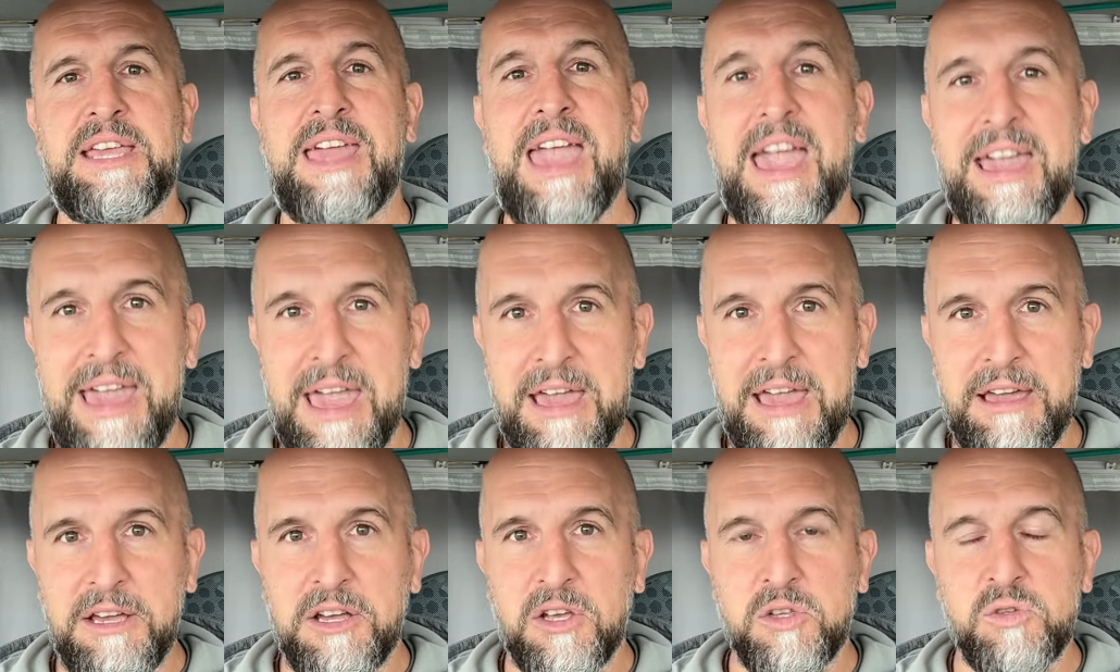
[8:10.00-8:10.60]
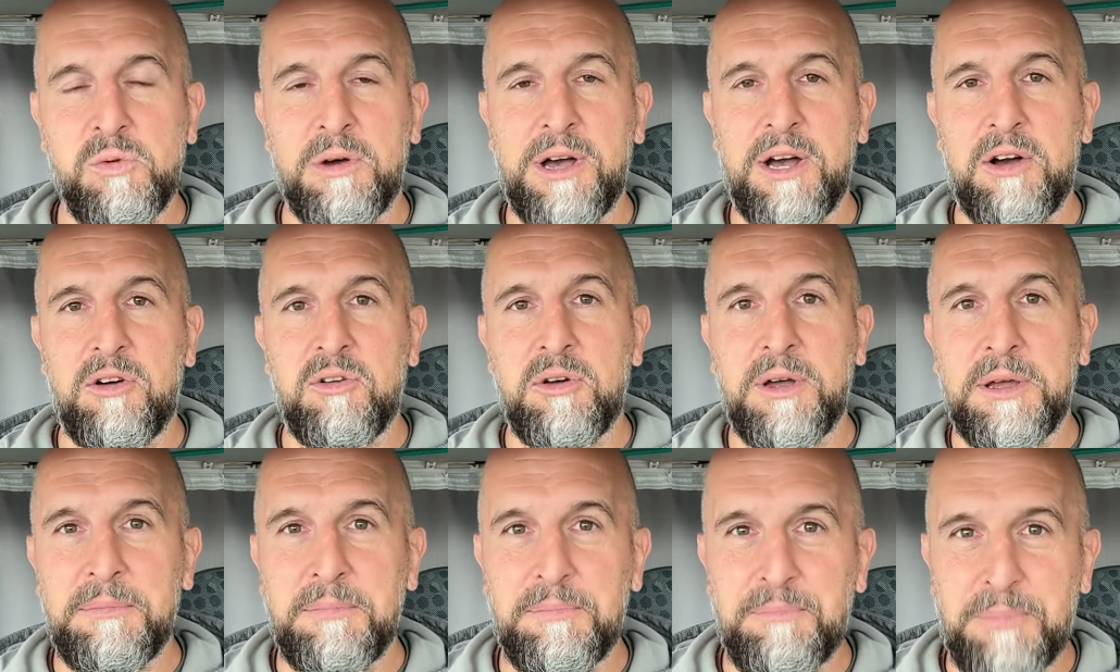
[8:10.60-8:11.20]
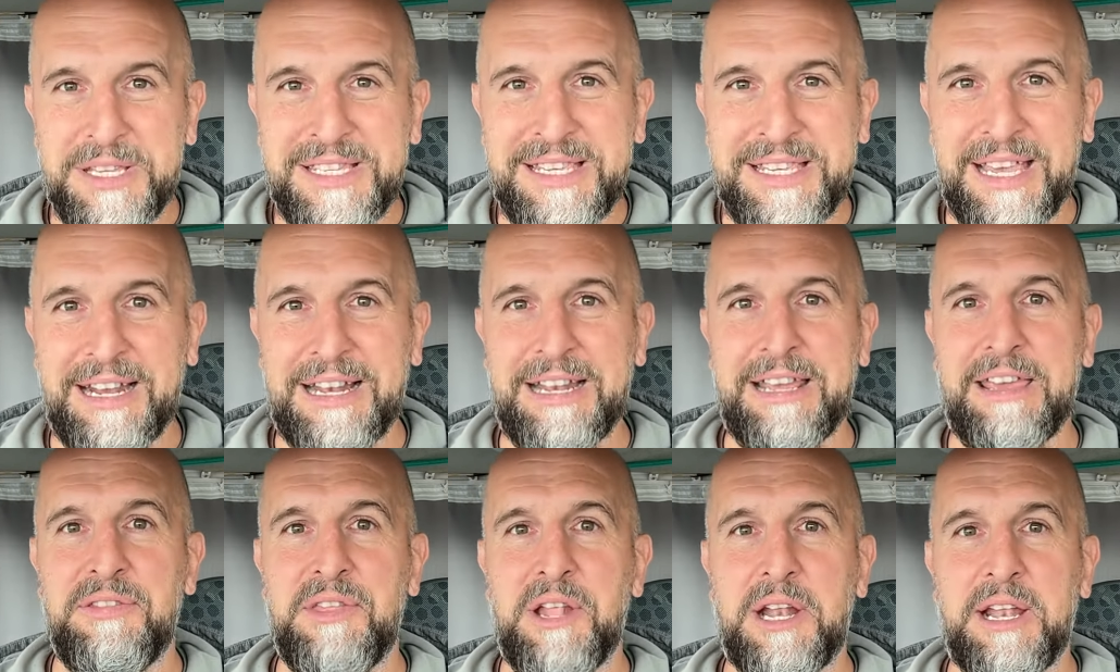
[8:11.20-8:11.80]
Kicking as well.
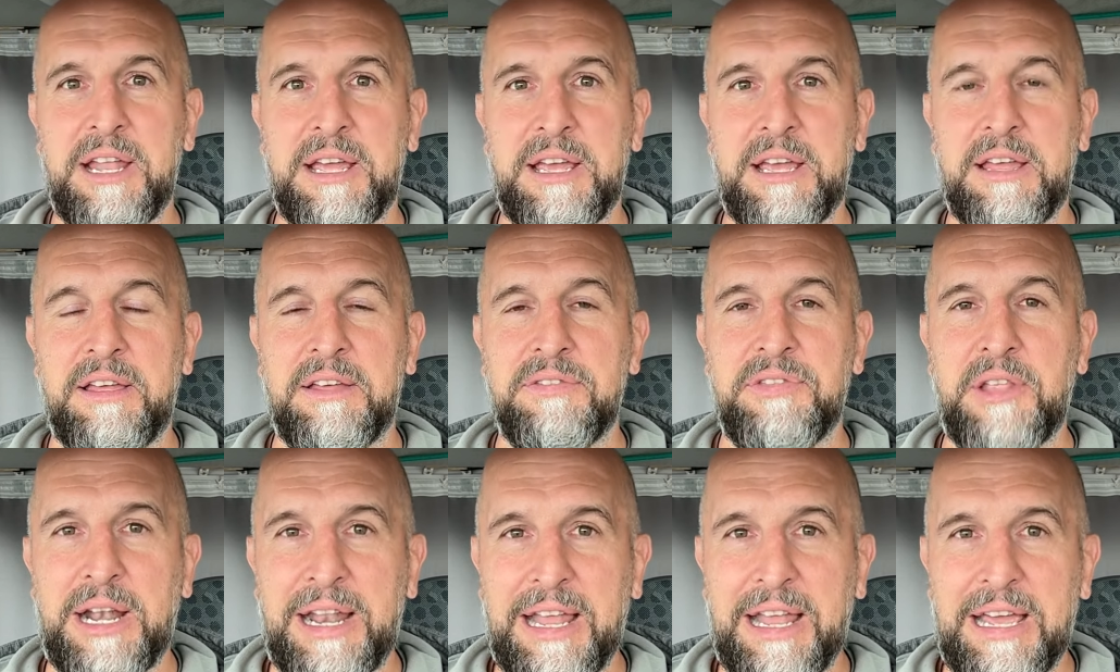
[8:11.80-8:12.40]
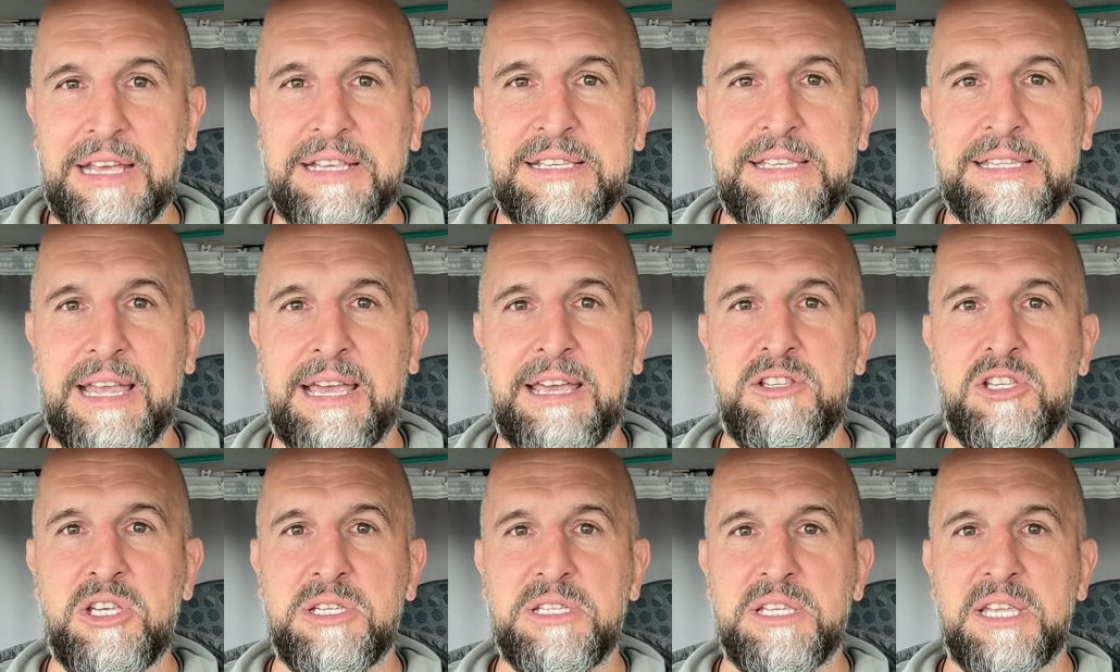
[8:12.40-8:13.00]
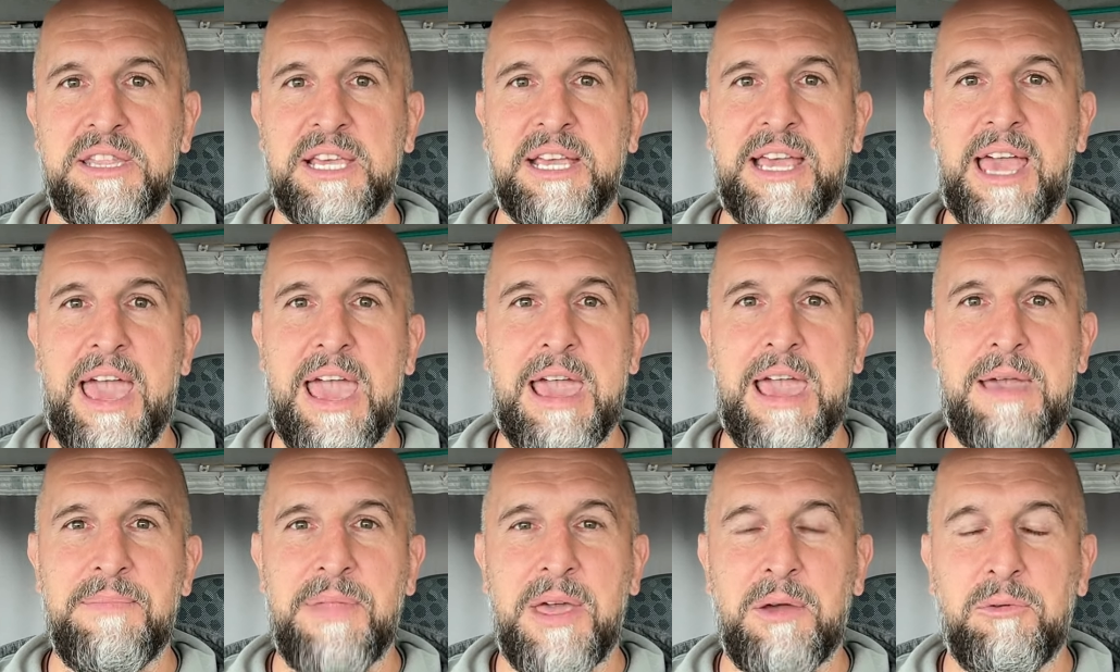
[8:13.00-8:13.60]
Particularly in the later stages of the
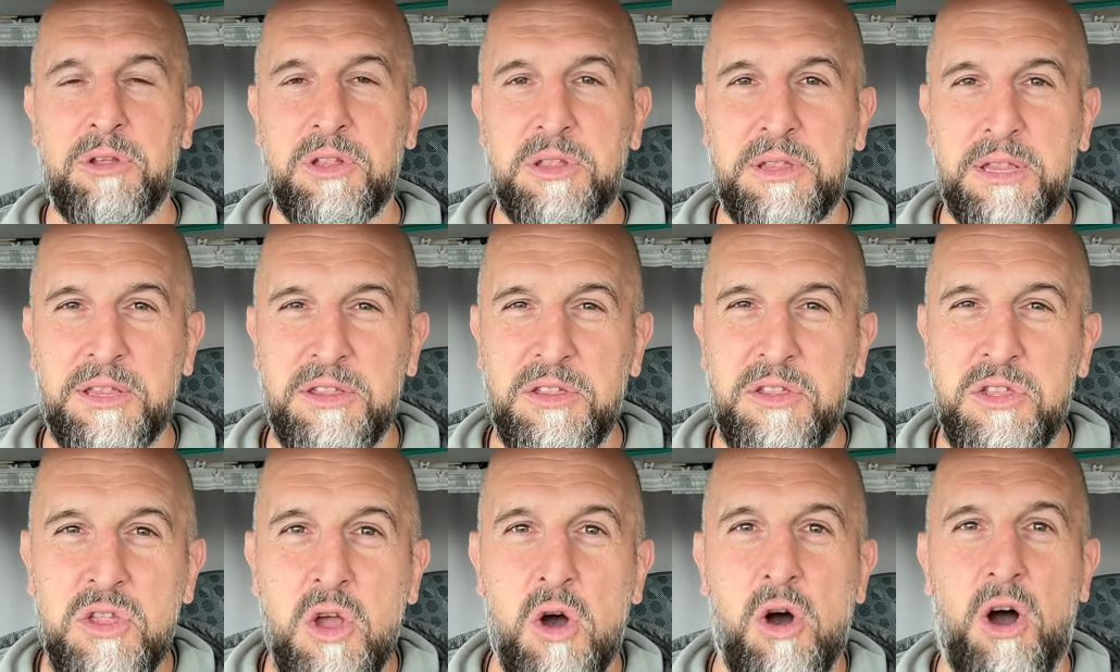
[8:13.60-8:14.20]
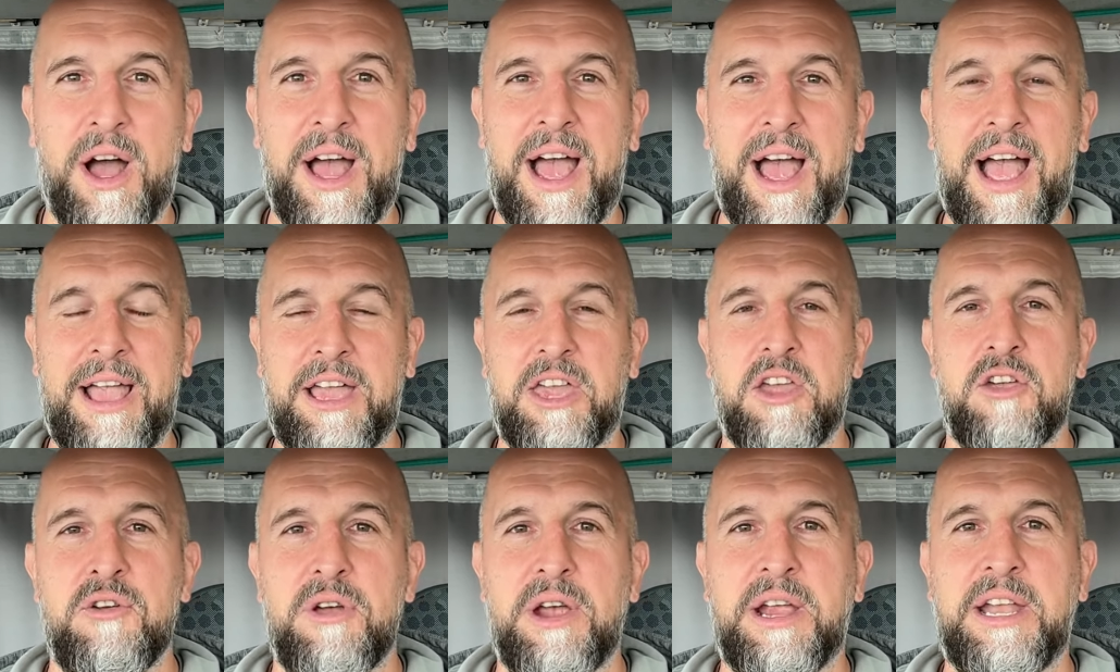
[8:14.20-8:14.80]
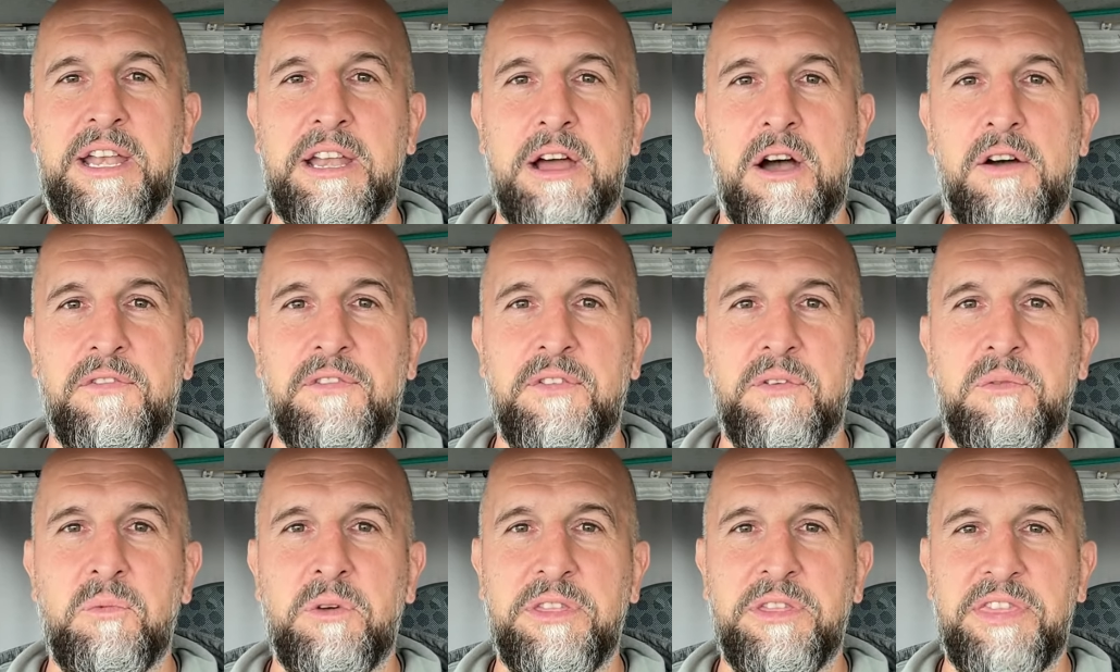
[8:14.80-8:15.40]
game, they were not accurate
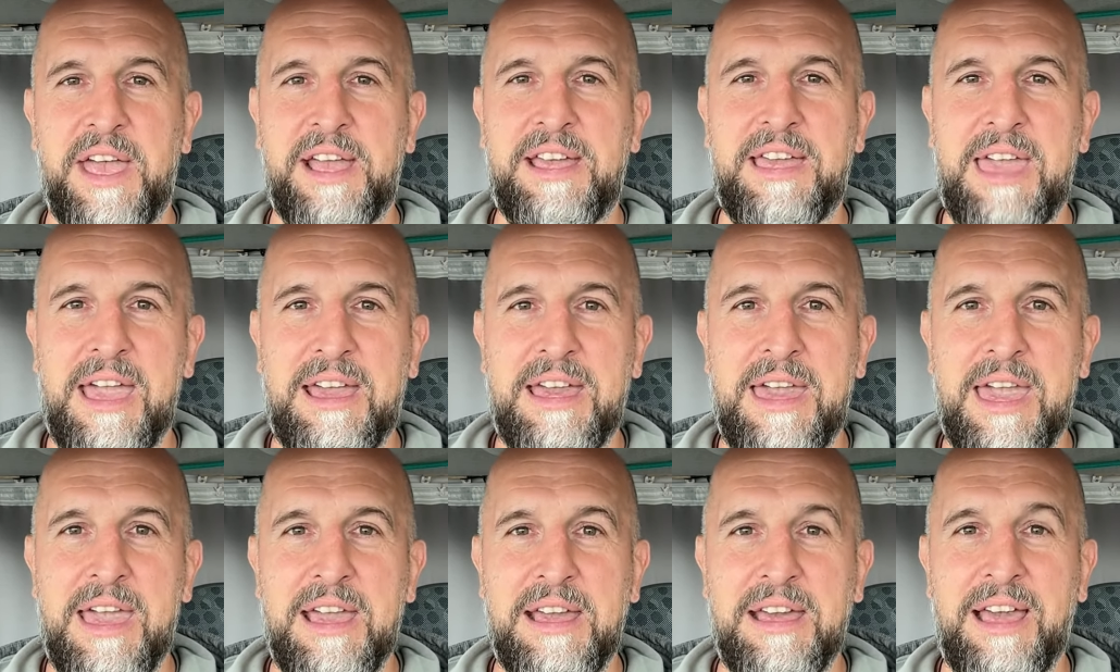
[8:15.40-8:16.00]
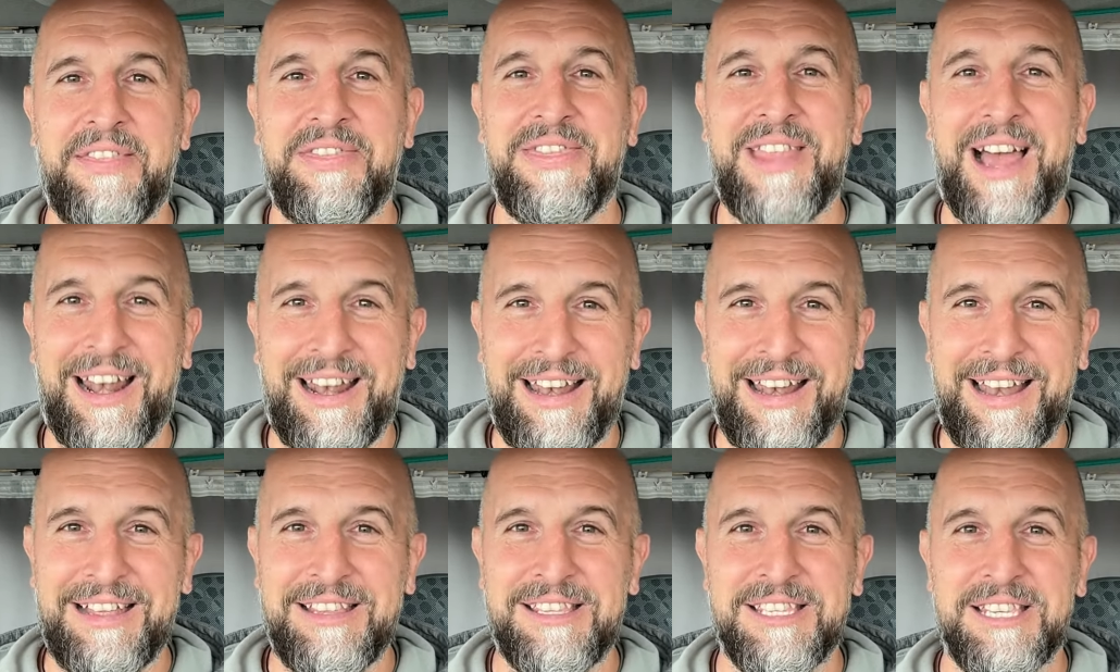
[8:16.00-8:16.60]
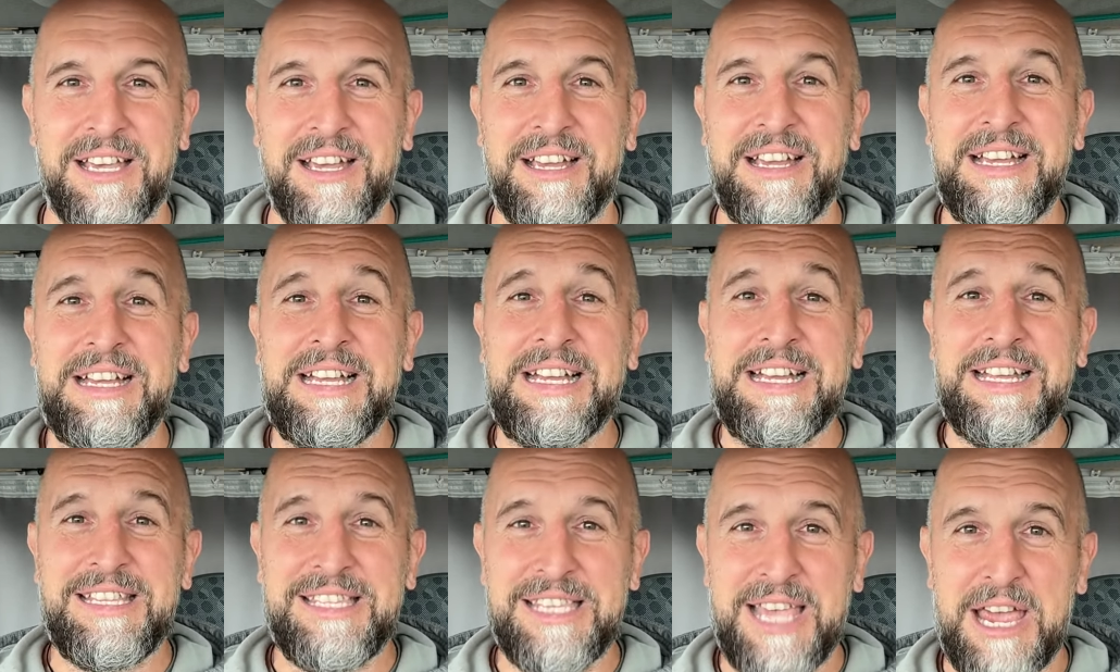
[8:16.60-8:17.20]
enough with their kicking, and that led to
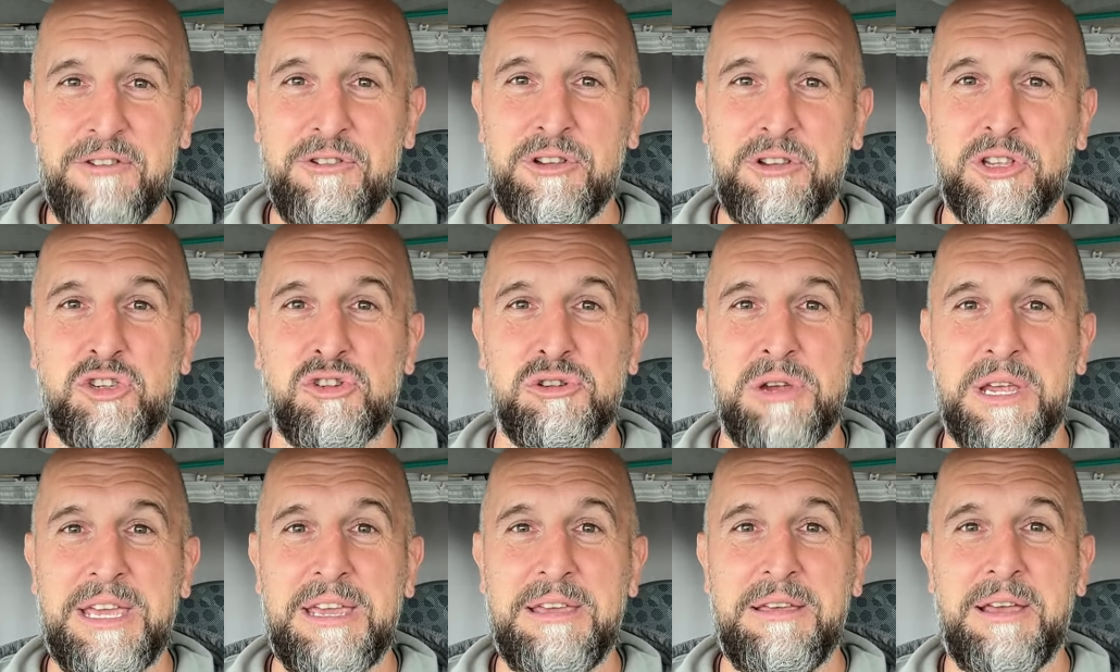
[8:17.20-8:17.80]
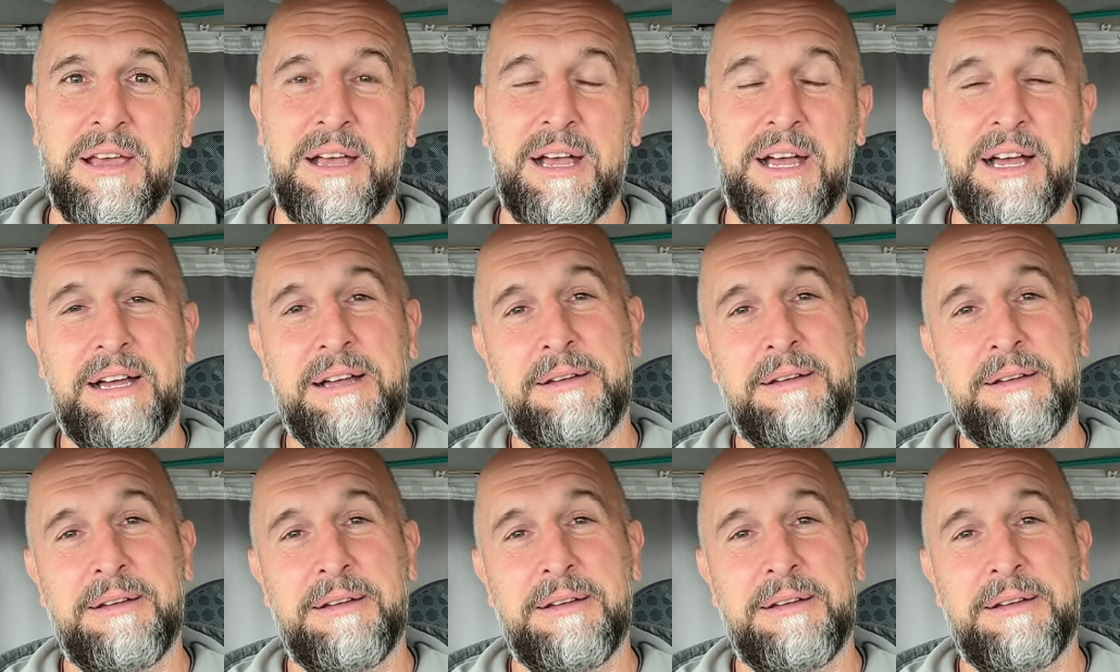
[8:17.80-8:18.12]
territory